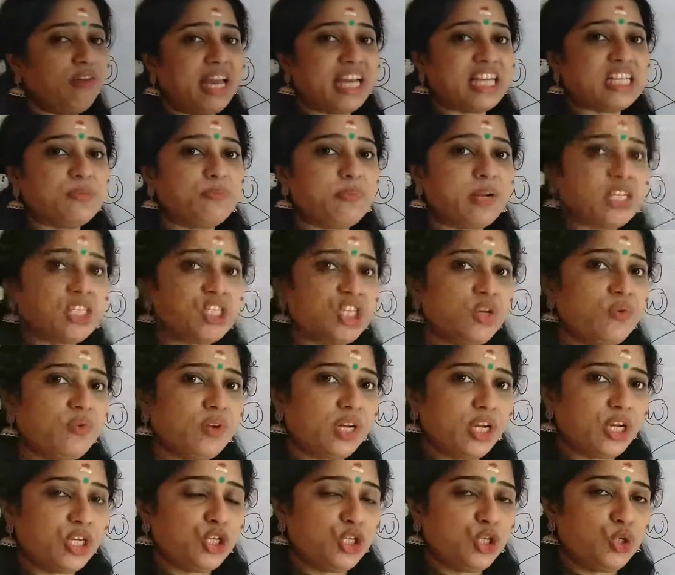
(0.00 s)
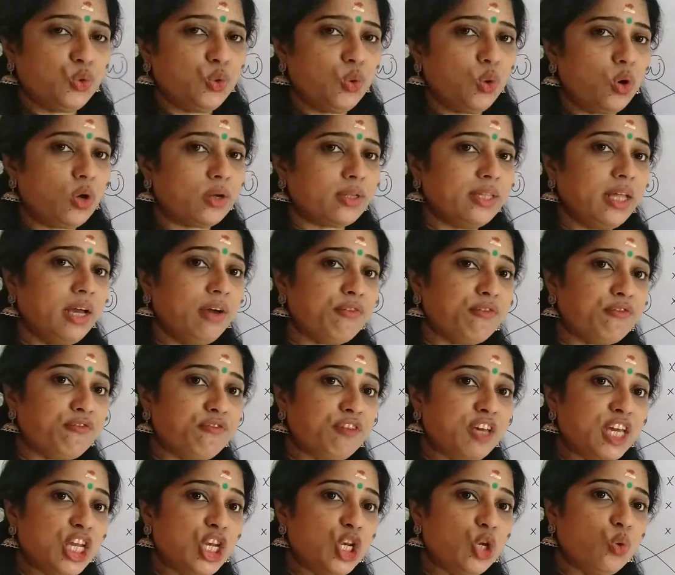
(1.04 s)
expressive ratio or the
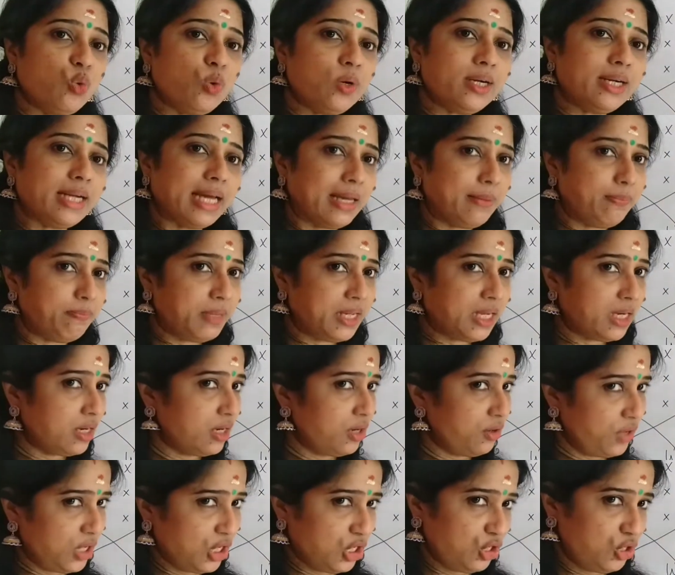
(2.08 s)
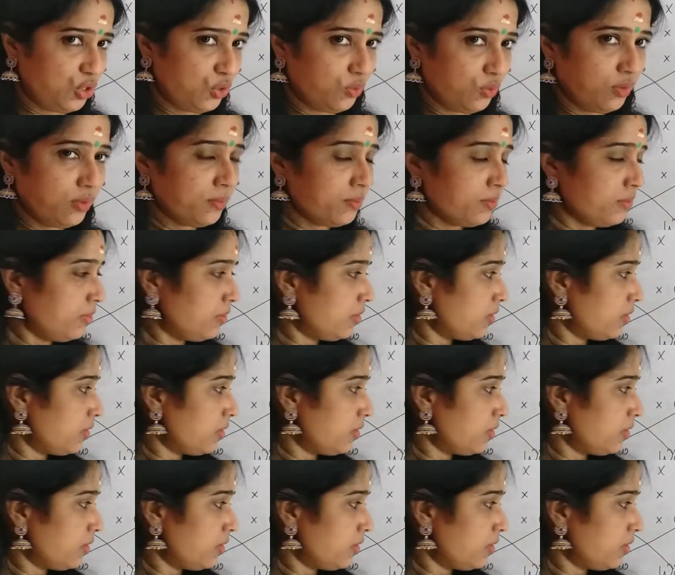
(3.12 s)
phenotypic ratio.